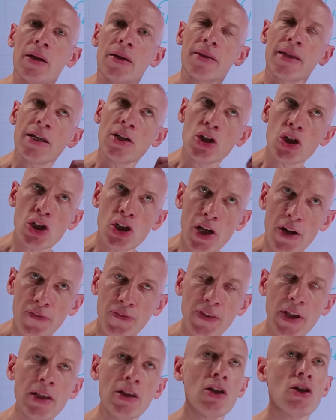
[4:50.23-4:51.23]
then
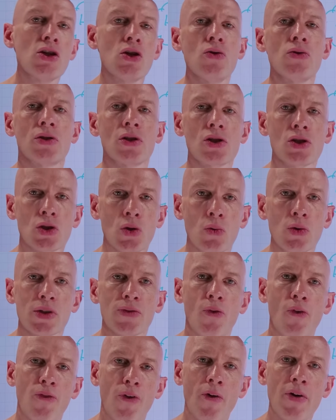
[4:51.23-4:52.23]
shifting the user's source
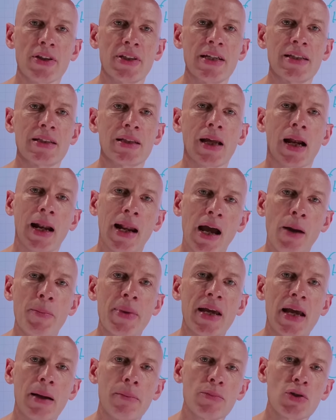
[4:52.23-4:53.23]
of authority to the cloud
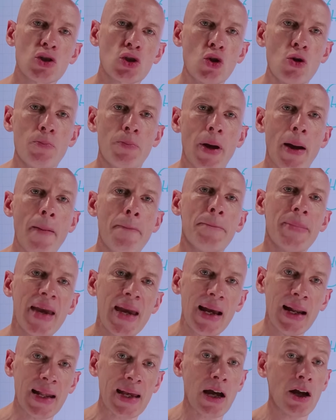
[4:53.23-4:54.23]
becomes super
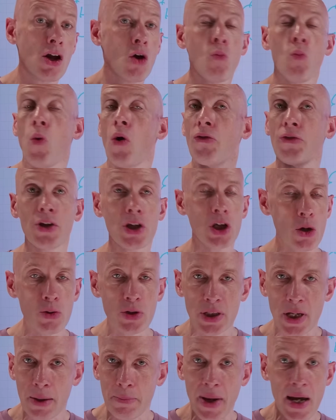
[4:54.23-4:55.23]
appealing. I don't want the
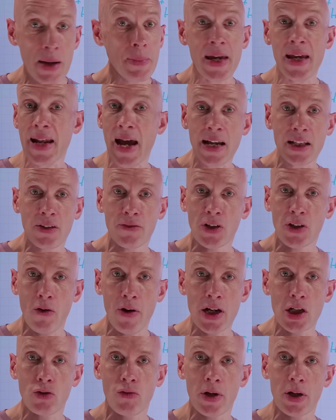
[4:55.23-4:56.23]
user maybe in Active
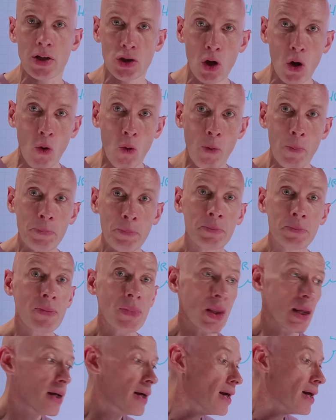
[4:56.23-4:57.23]
Directory at all.
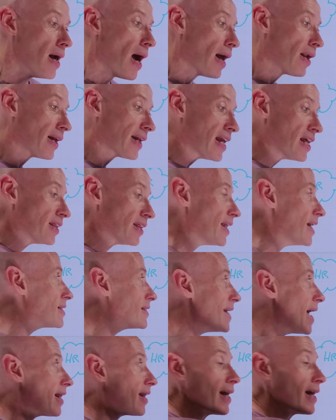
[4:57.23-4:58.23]
And I get things
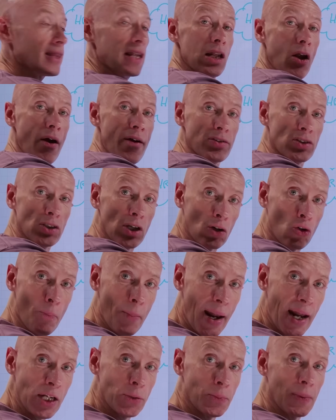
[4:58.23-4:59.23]
now like the lifecycle
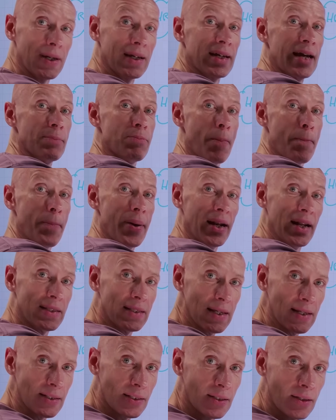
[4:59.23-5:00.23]
management
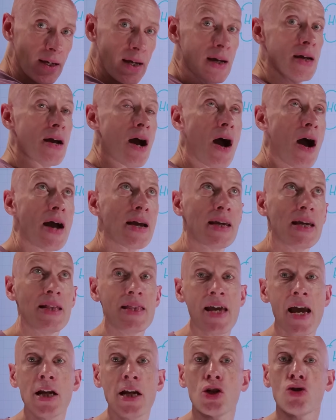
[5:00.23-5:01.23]
capabilities. I get
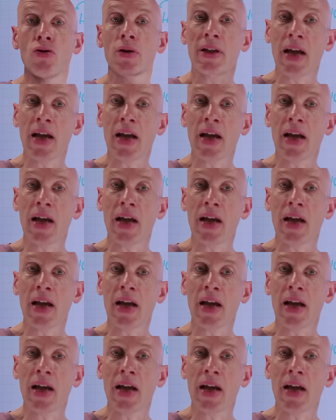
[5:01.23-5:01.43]
the Entra